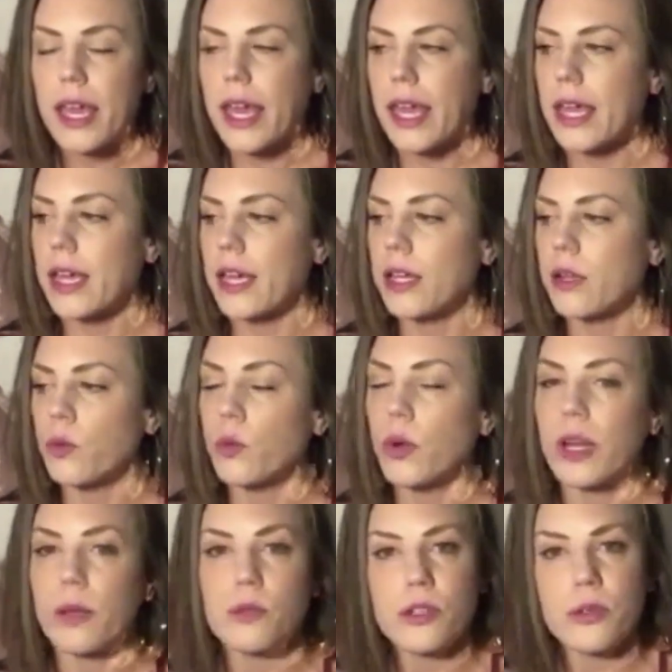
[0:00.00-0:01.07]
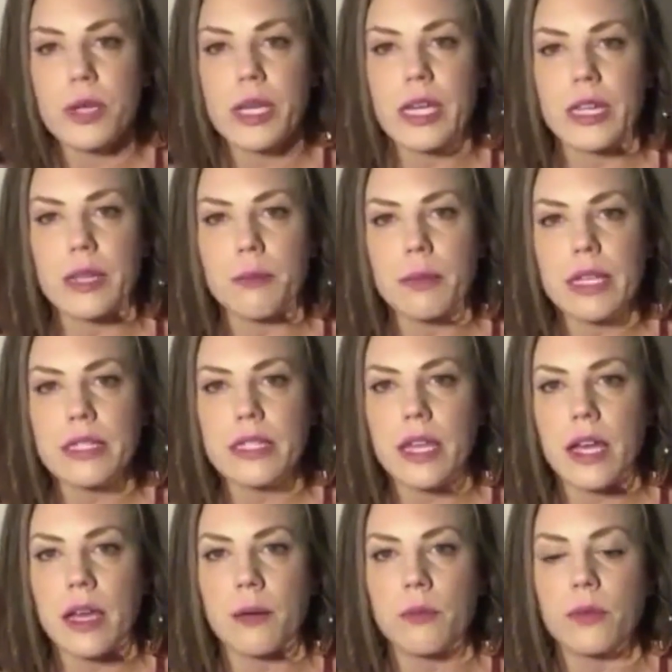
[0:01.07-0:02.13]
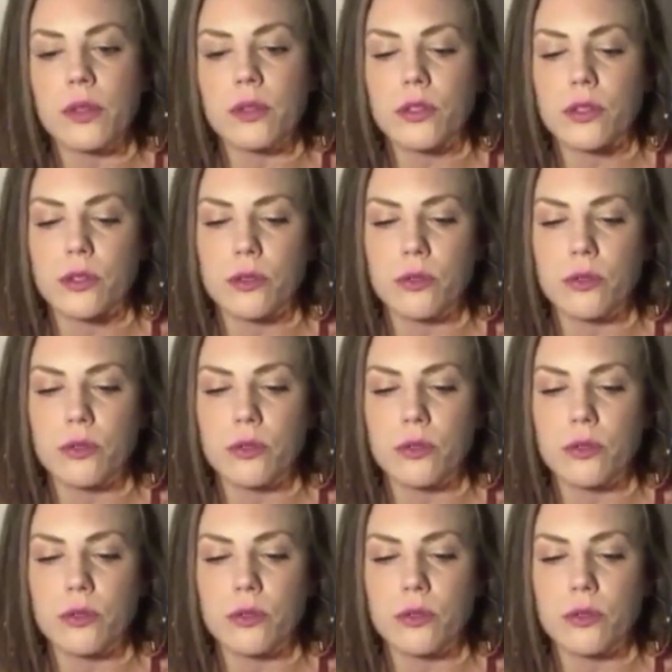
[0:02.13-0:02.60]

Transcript: And what I'm doing in the meantime to,